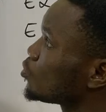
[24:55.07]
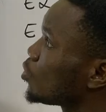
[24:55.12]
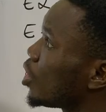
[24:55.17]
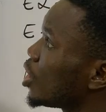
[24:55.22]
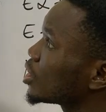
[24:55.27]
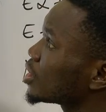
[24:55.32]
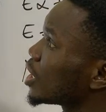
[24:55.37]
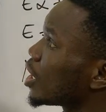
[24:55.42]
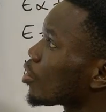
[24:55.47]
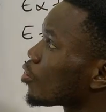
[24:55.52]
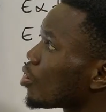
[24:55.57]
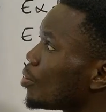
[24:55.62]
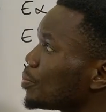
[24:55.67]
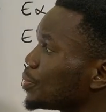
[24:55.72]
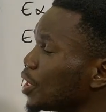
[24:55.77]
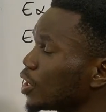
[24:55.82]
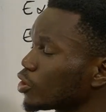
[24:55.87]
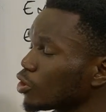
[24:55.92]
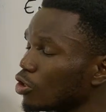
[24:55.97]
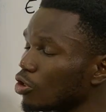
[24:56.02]
what?
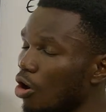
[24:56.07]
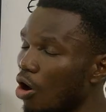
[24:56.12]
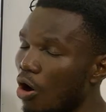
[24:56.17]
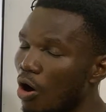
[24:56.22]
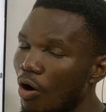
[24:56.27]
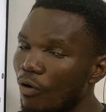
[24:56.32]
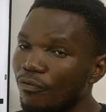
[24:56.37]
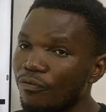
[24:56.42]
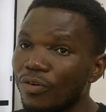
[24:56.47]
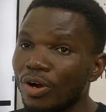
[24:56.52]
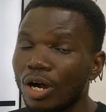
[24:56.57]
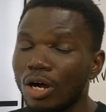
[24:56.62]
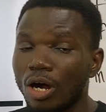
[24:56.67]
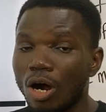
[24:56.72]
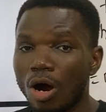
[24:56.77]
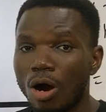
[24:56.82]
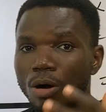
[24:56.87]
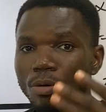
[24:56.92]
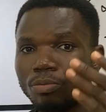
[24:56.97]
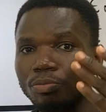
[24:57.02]
Combination of
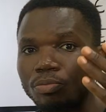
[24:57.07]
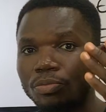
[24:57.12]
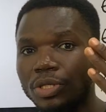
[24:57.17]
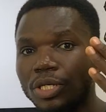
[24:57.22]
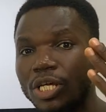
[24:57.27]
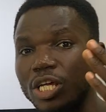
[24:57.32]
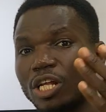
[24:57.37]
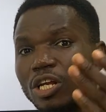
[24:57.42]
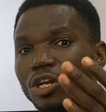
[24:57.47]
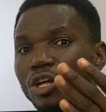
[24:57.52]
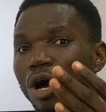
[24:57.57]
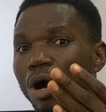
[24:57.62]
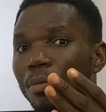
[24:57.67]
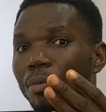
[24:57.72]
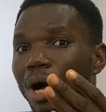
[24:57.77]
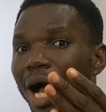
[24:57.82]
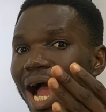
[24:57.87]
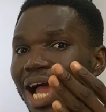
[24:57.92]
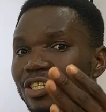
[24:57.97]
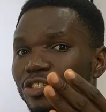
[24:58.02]
helium,
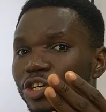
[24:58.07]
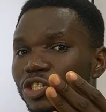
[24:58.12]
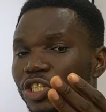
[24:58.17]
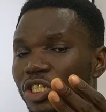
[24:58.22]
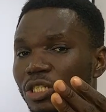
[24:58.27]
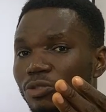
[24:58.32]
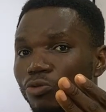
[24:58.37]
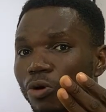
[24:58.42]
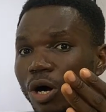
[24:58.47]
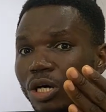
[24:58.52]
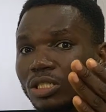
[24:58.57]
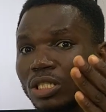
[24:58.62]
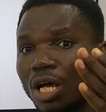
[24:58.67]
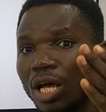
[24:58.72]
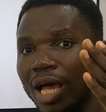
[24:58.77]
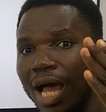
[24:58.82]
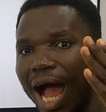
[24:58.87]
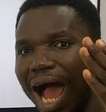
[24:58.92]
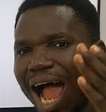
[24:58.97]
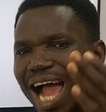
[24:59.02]
hydrogen, what?
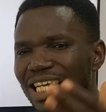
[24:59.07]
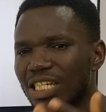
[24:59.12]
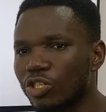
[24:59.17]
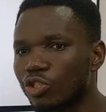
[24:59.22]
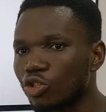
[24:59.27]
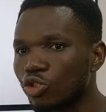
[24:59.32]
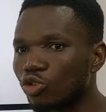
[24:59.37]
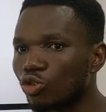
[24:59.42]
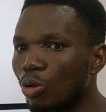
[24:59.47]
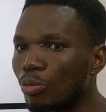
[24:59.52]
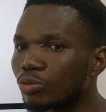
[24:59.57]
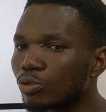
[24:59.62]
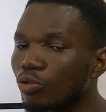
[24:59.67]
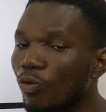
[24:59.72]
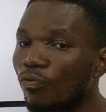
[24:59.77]
Isotopes to